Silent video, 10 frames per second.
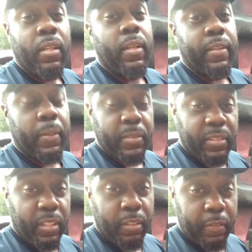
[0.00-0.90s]
There was
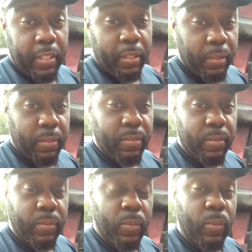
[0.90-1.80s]
another video,
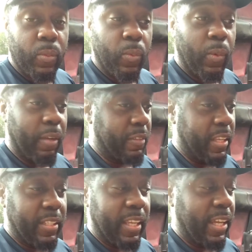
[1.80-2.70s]
well, I
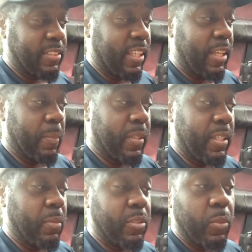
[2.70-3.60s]
forget the guy's name, but
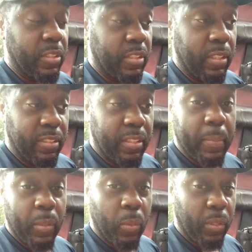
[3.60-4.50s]
he was doing a
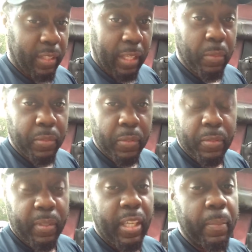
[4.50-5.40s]
similar work. I think he was doing
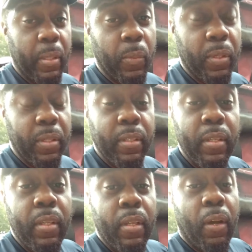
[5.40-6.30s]
some kingpin work
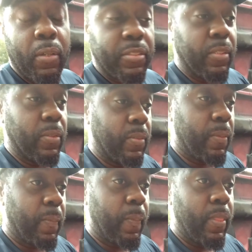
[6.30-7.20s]
also,
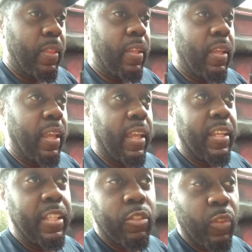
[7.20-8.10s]
and
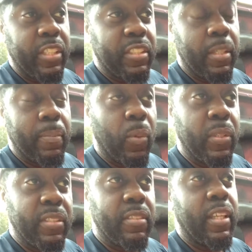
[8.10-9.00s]
he stressed the
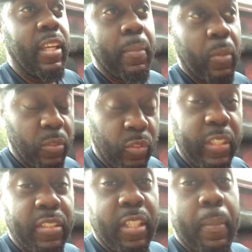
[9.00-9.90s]
importance, and I'm going to
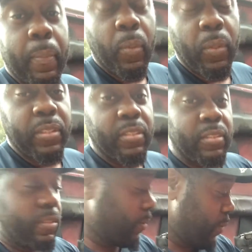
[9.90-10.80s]
stress the same
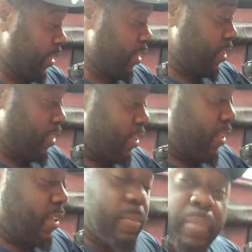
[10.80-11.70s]
importance. Okay,
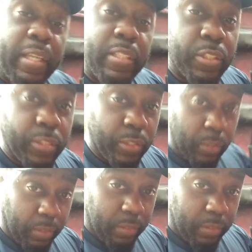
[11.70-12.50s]
make sure